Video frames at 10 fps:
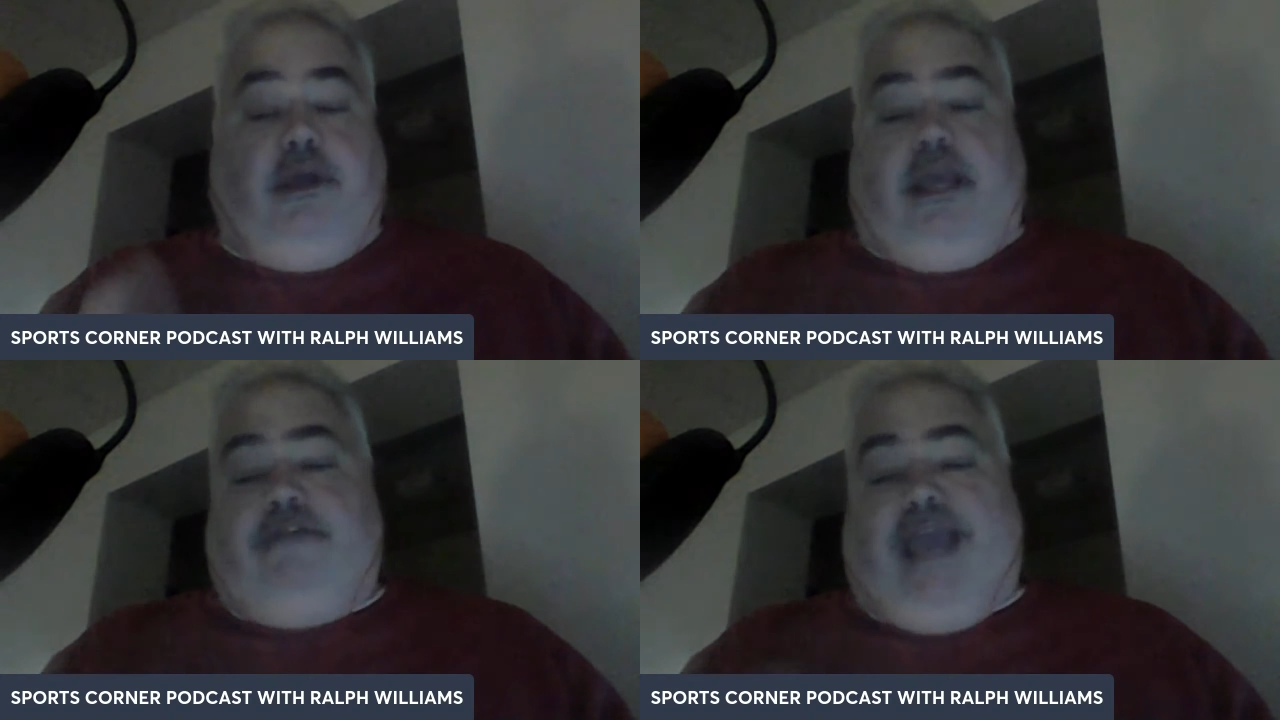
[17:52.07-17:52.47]

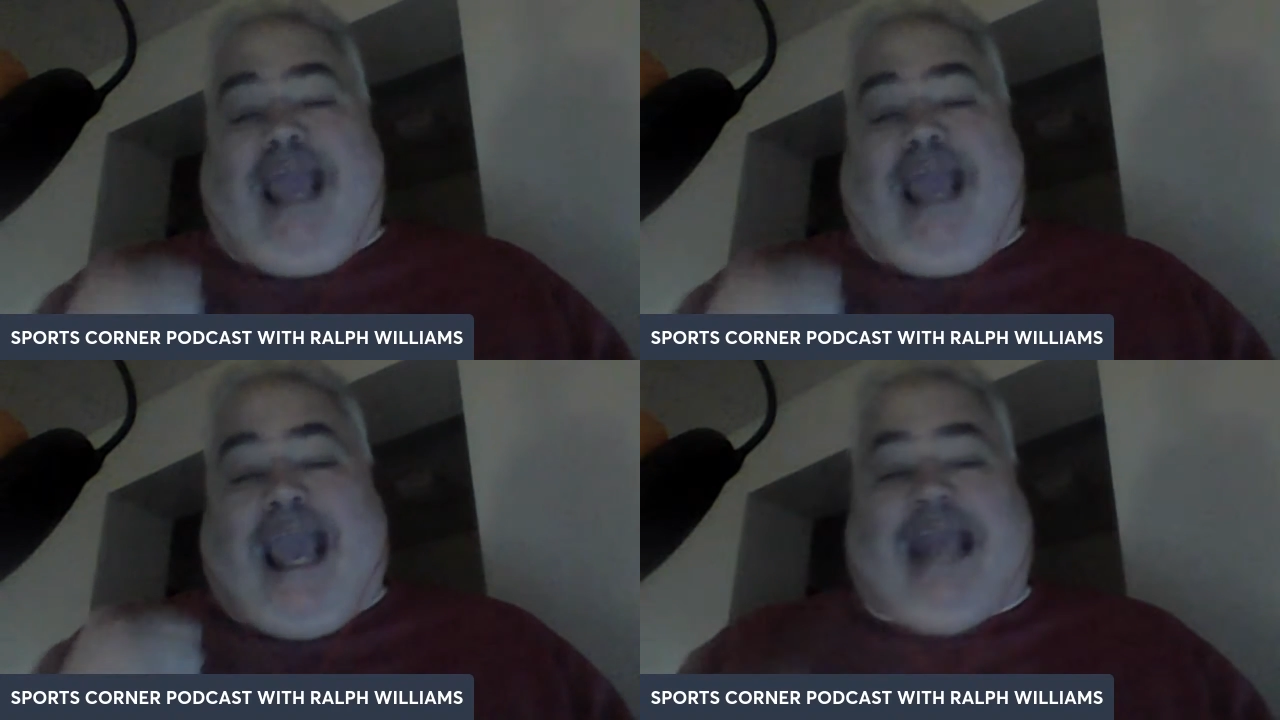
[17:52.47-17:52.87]
If
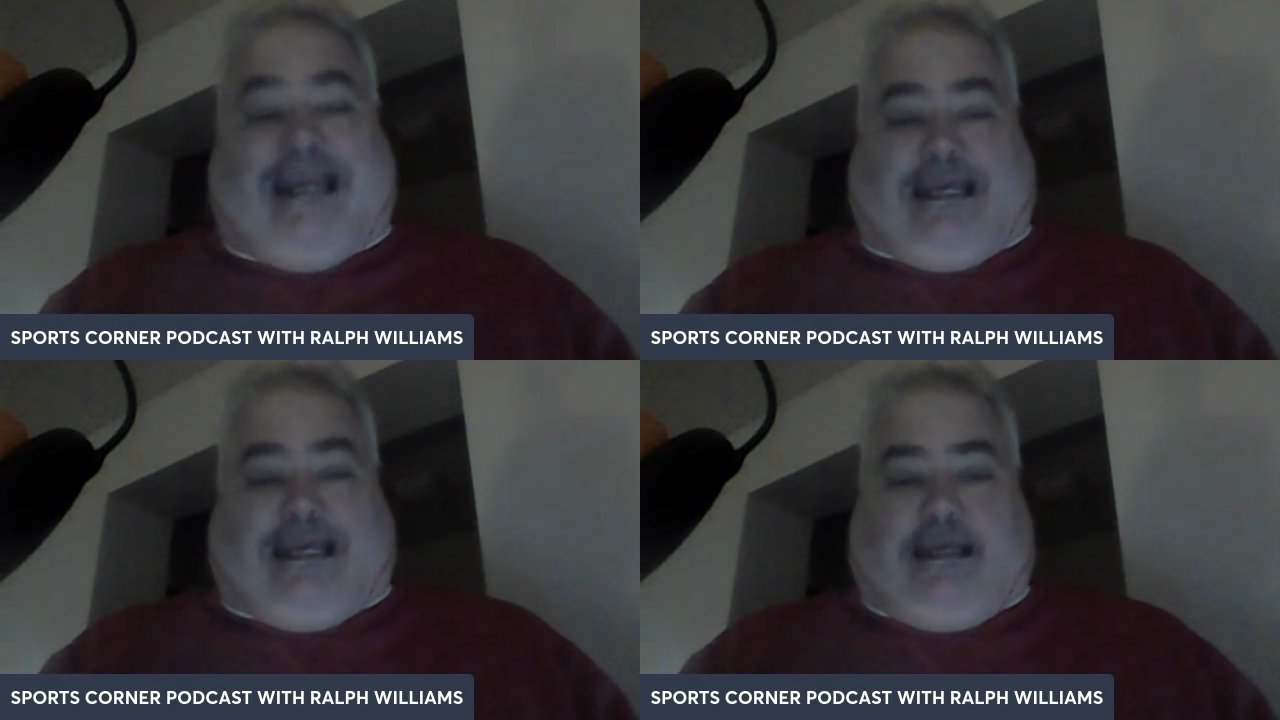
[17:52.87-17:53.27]

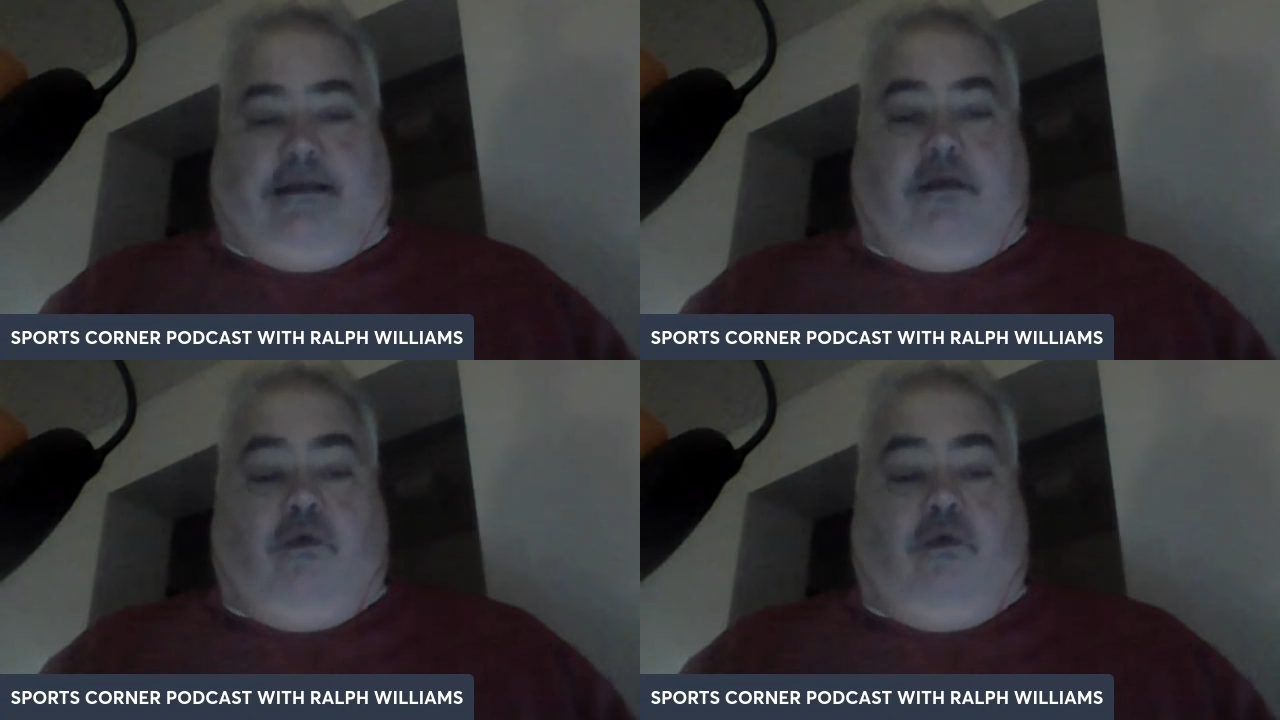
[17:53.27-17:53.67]
any
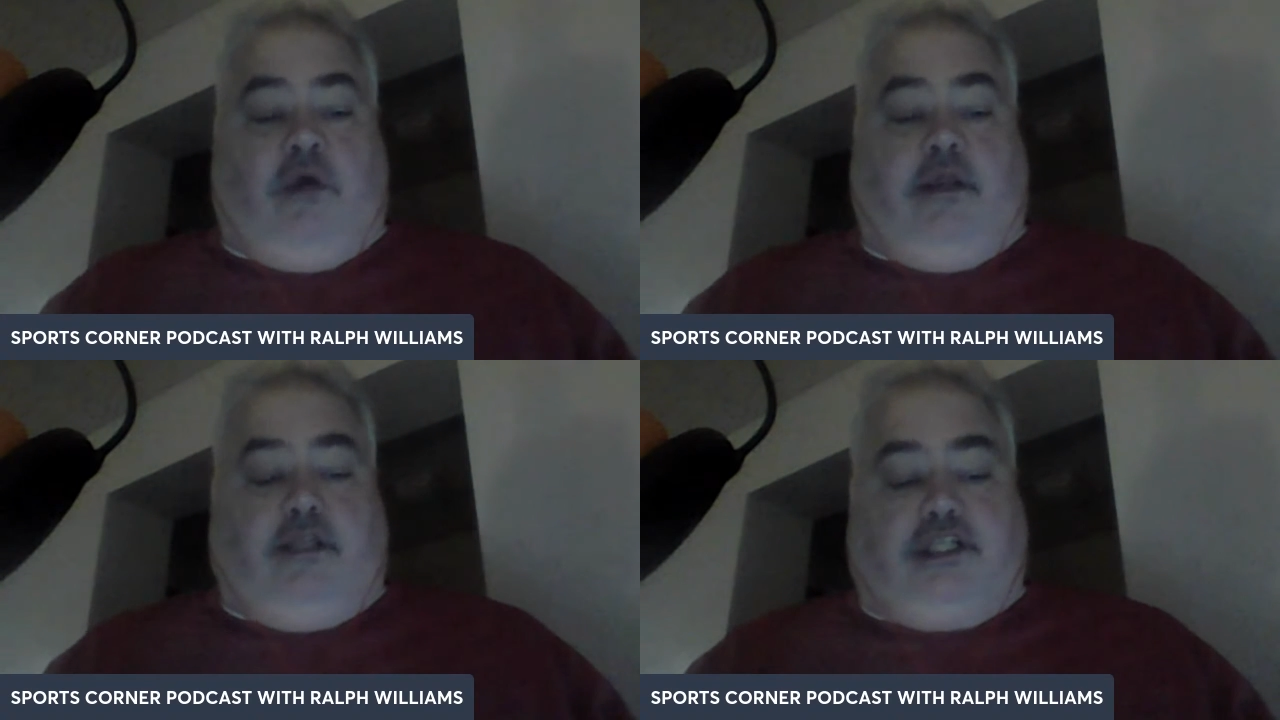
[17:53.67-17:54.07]

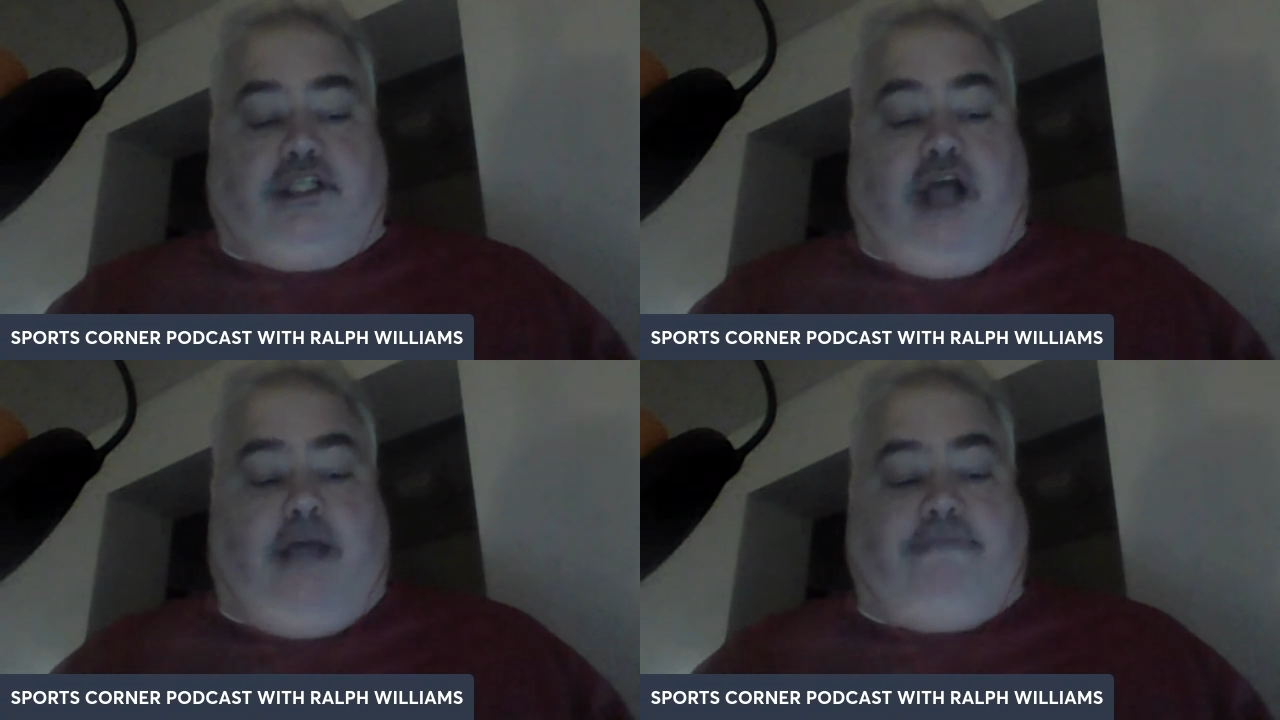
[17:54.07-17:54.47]
one of the
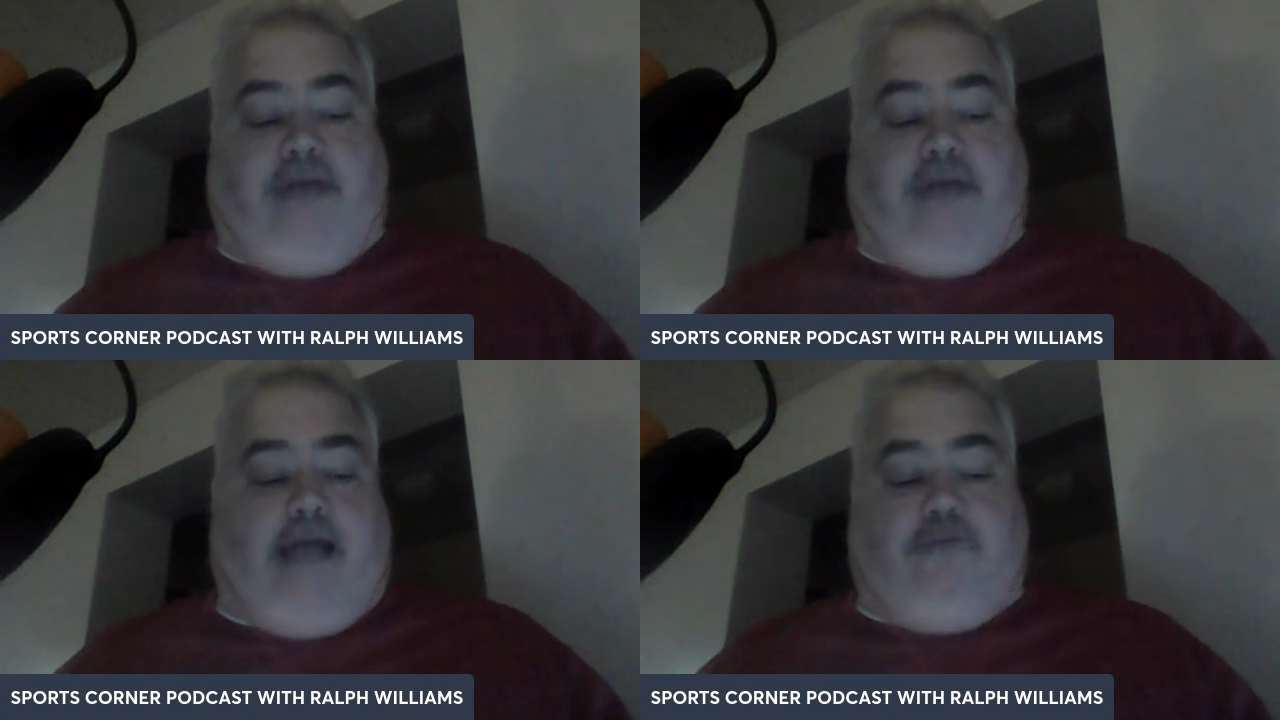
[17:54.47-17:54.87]
top
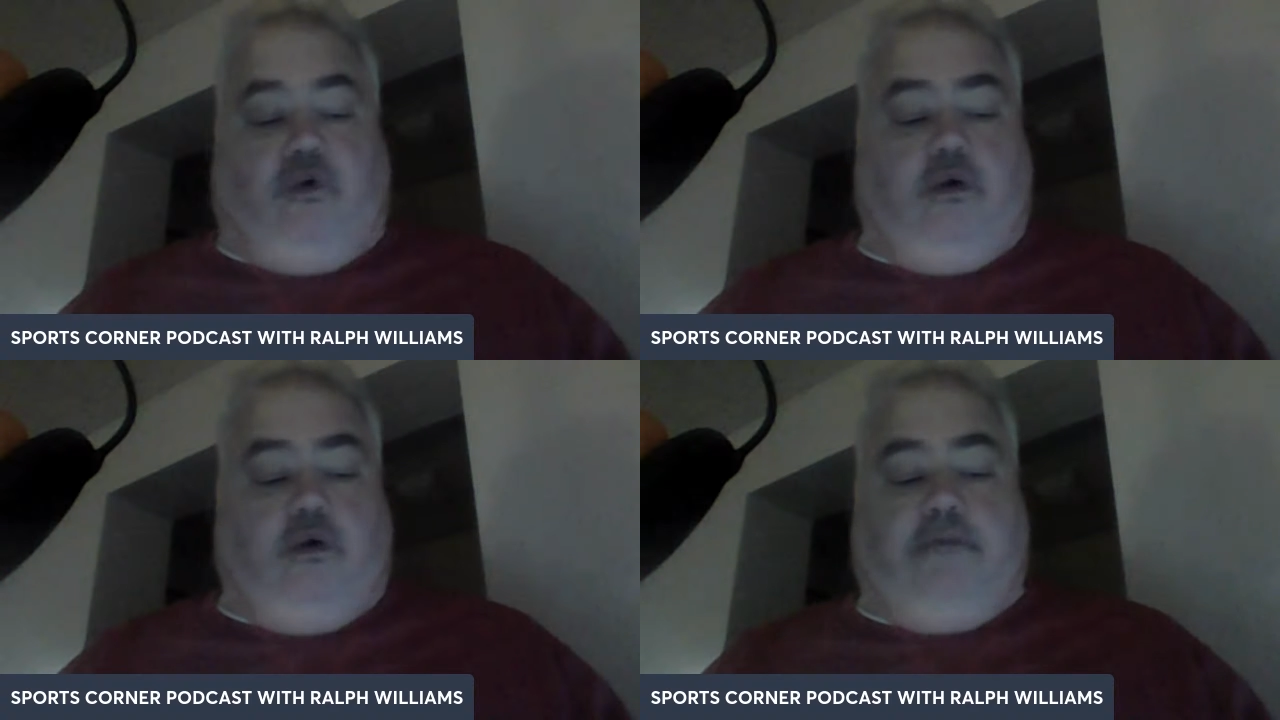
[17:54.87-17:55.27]
5
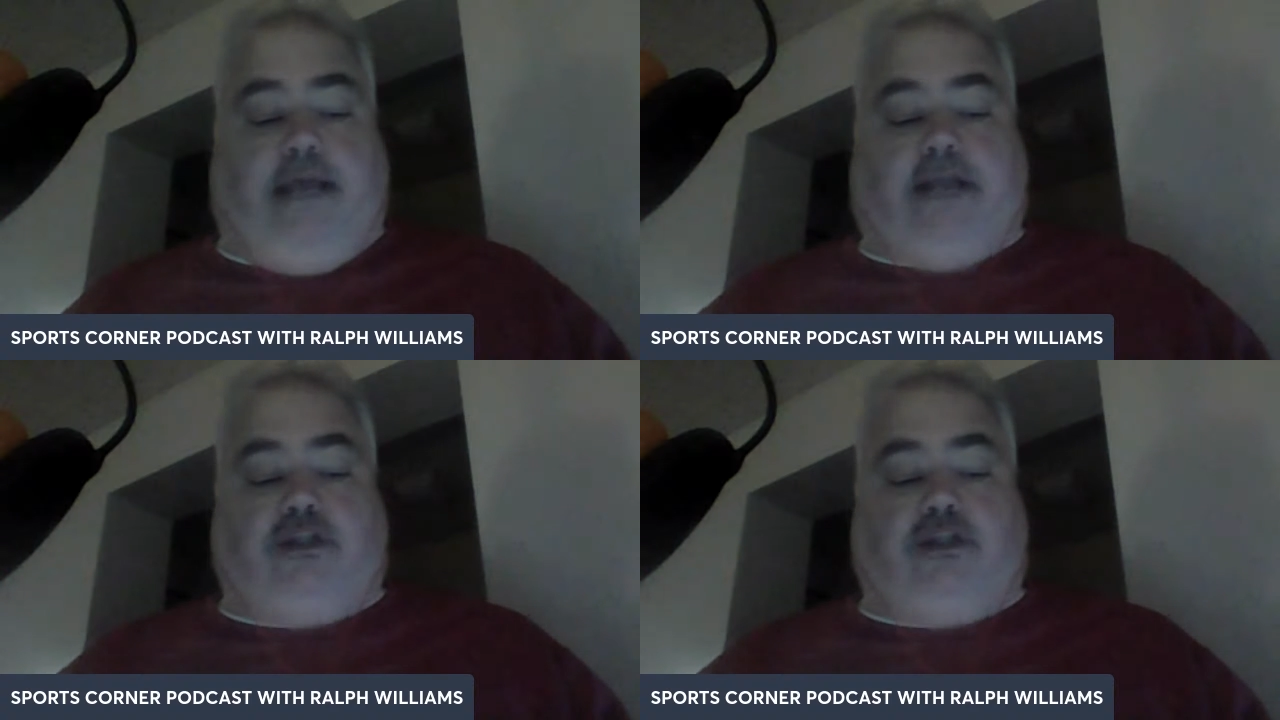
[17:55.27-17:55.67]

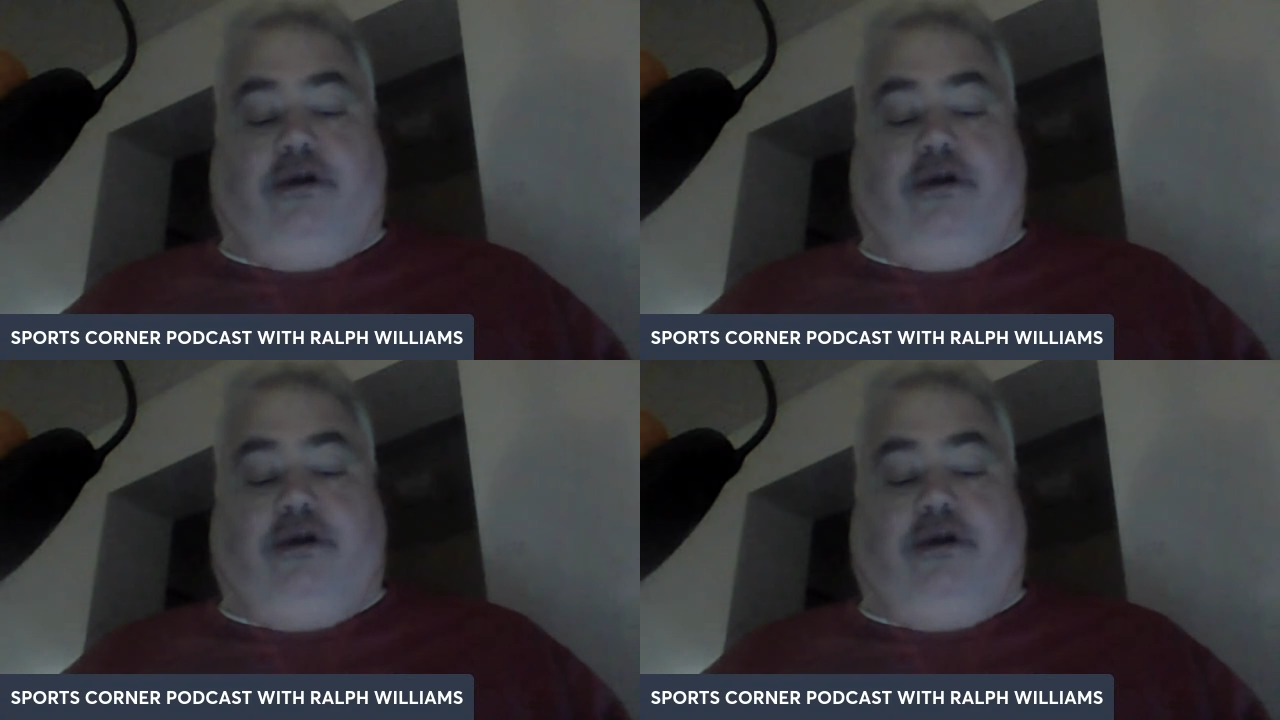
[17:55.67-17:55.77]
quarterbacks are